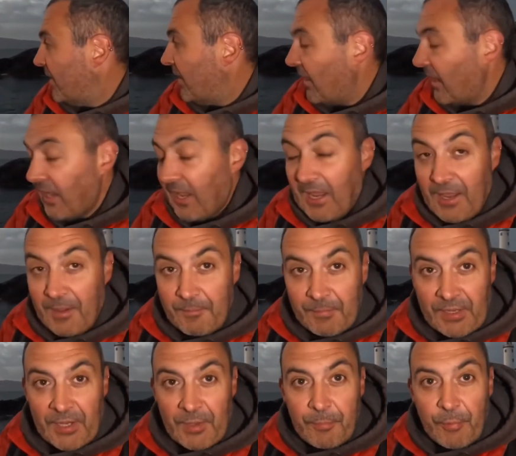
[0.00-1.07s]
kind
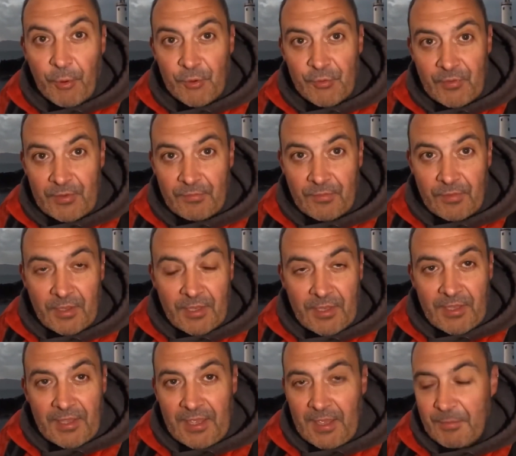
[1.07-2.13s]
of portrait
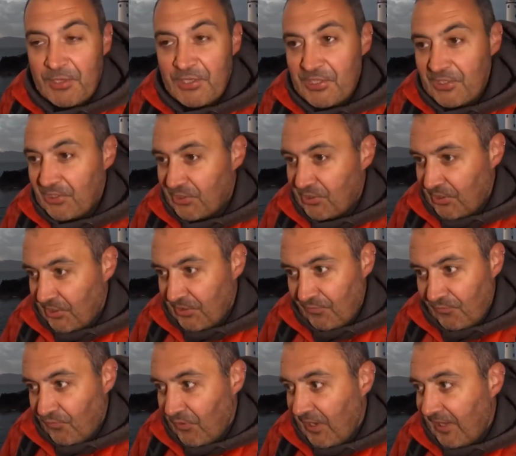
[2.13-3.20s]
images, just
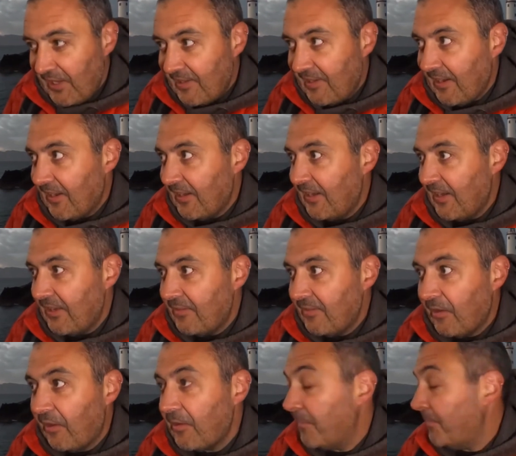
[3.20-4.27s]
really taken in.
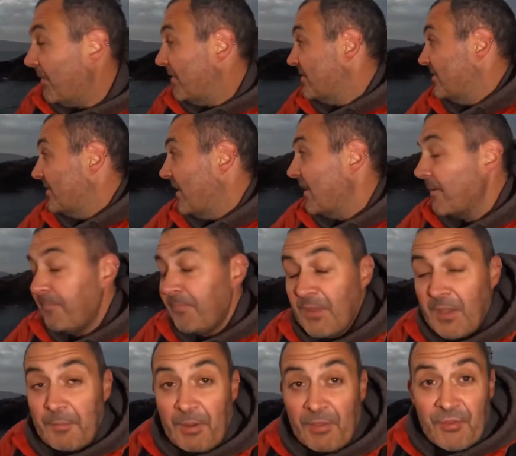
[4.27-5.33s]
Now, as I say,
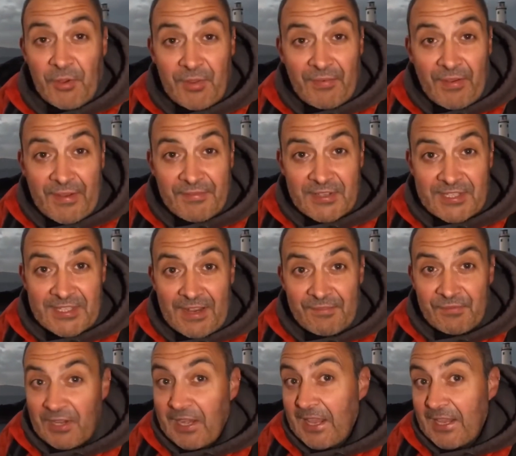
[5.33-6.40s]
my 35 to 70
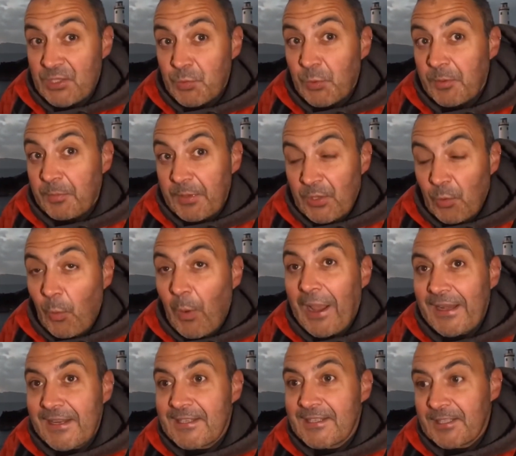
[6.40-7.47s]
lens wouldn't be the
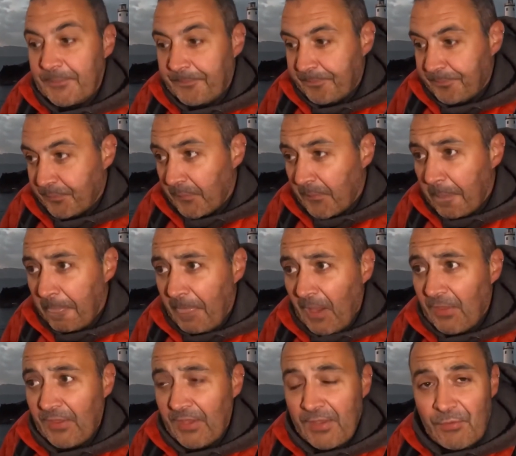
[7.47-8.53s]
widest. I
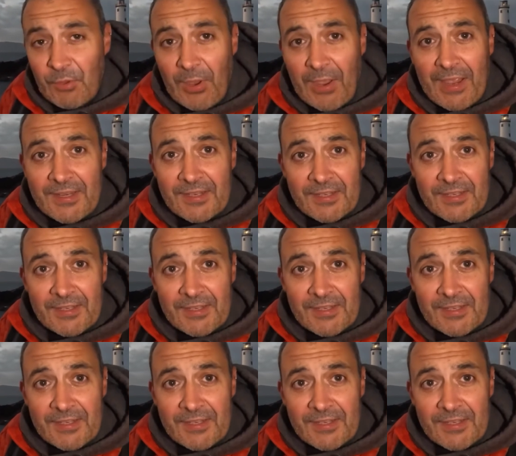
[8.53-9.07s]
think if you had